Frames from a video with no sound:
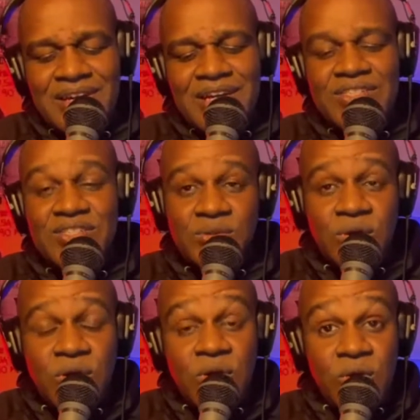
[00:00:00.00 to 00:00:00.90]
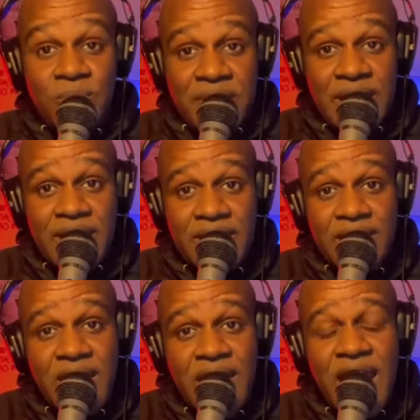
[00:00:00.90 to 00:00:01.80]
So
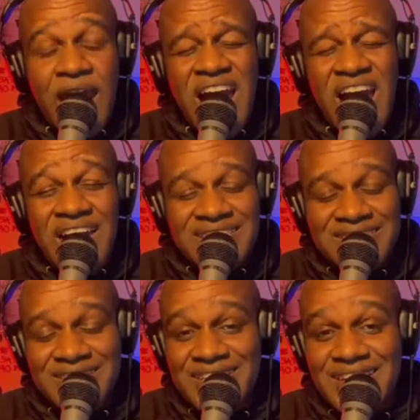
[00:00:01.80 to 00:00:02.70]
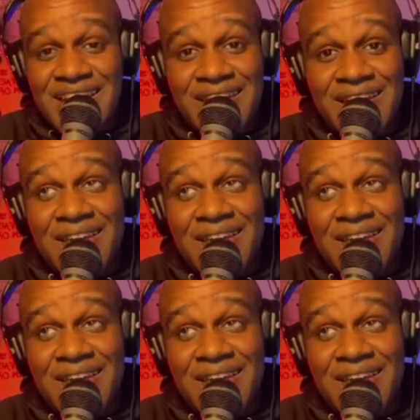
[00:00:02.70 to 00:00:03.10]
open your heart today.